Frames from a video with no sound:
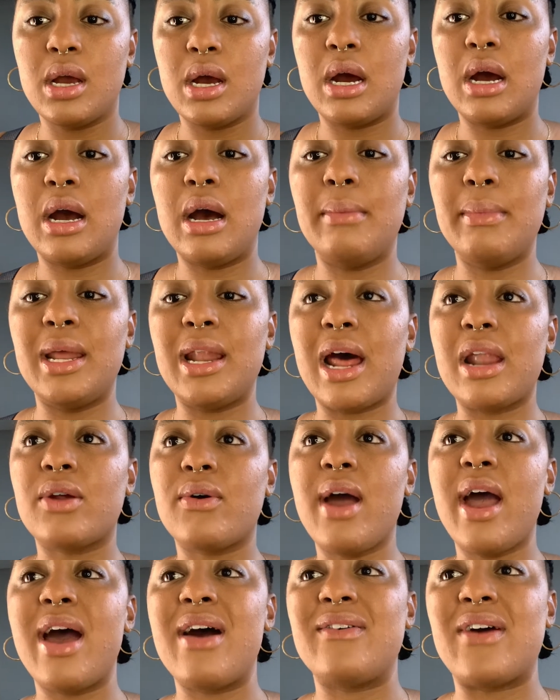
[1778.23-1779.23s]
And I
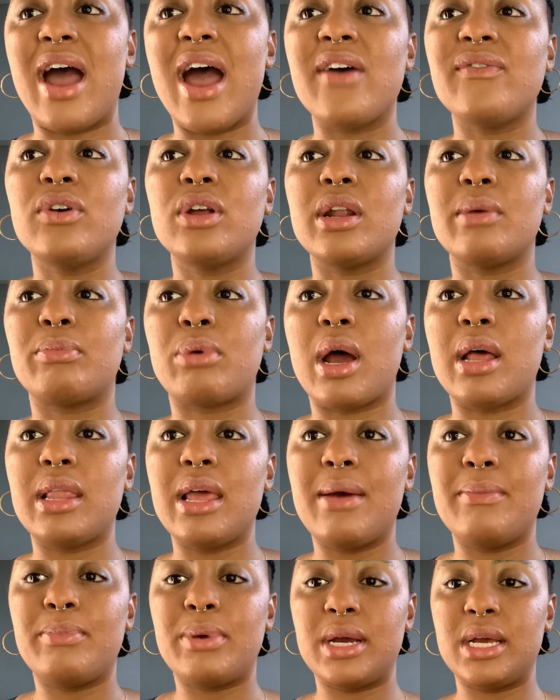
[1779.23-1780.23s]
have on a
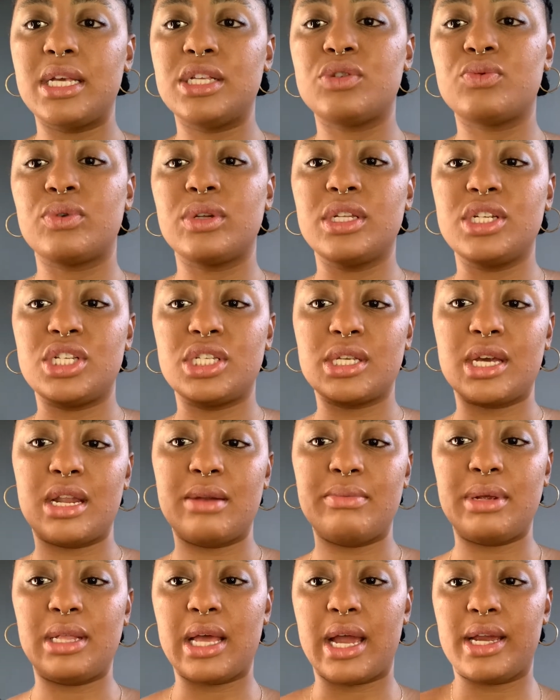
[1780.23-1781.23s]
bralette, but it's really just going to
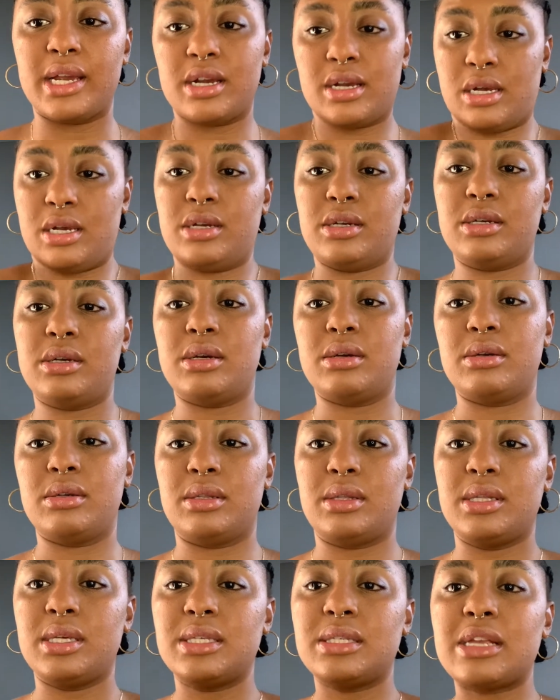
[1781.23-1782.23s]
be like
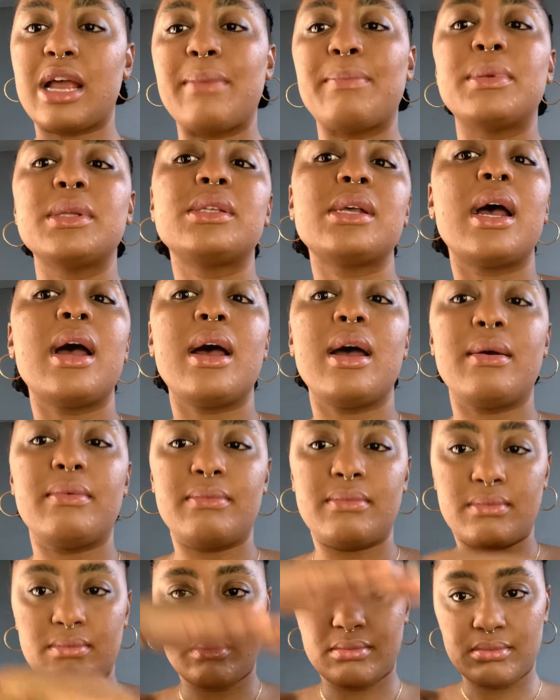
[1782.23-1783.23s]
this type of time.
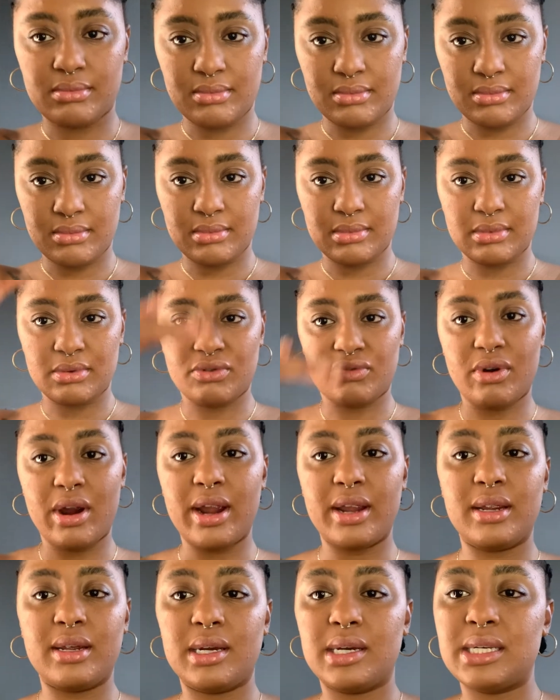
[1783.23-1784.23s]

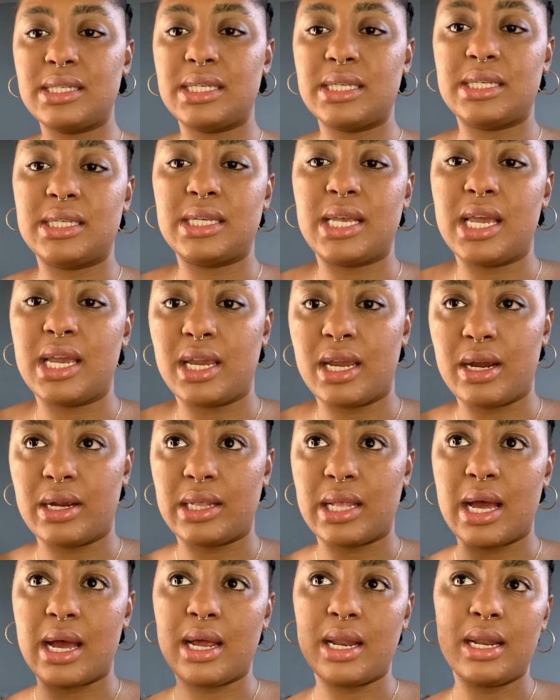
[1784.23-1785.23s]
right? Because it's a skincare
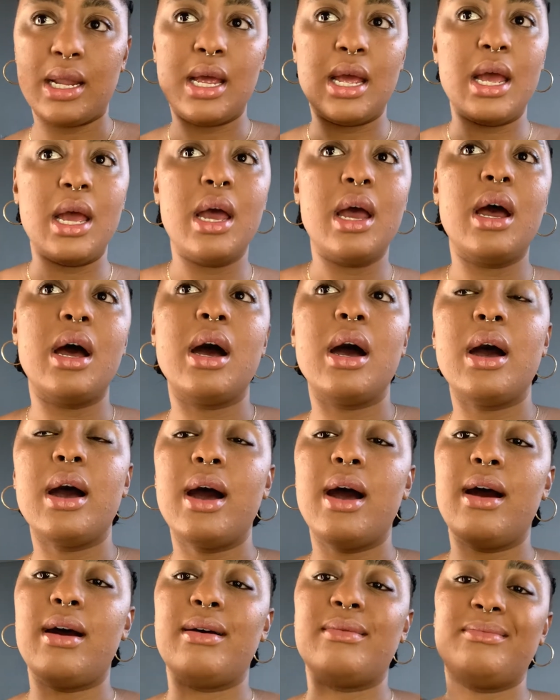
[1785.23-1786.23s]
line.
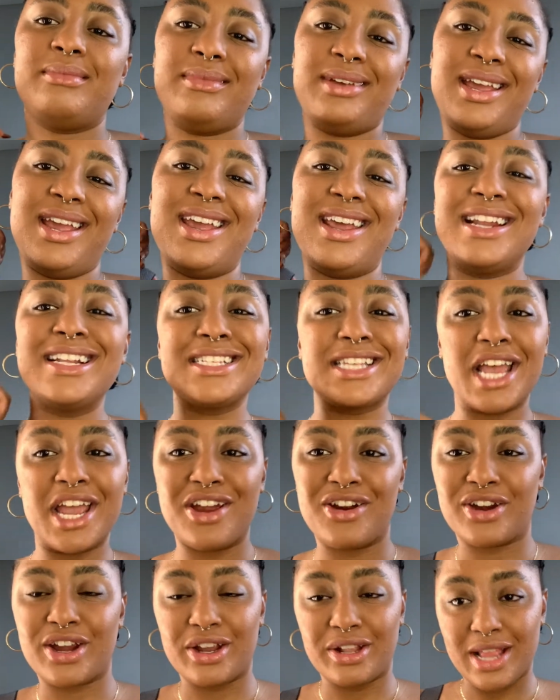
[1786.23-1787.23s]
And it's a
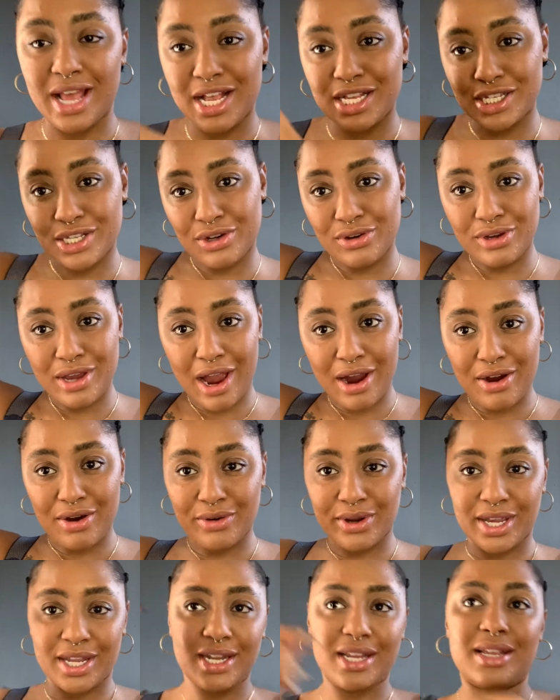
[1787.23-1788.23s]
haircut line. So y'all gonna
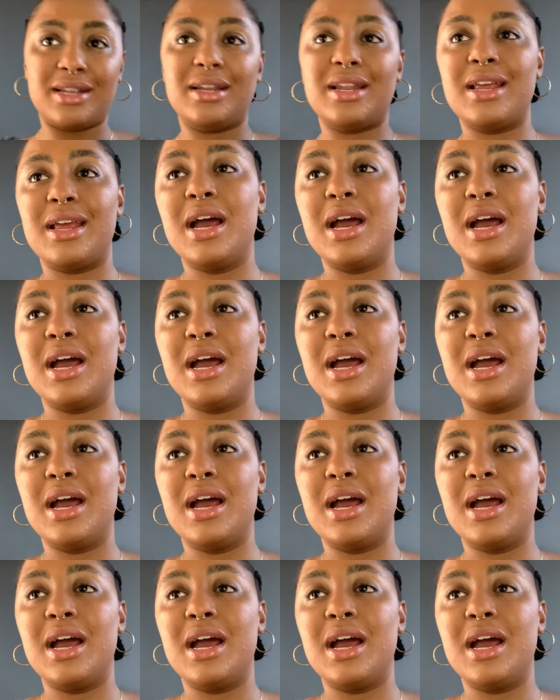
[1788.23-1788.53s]
get it.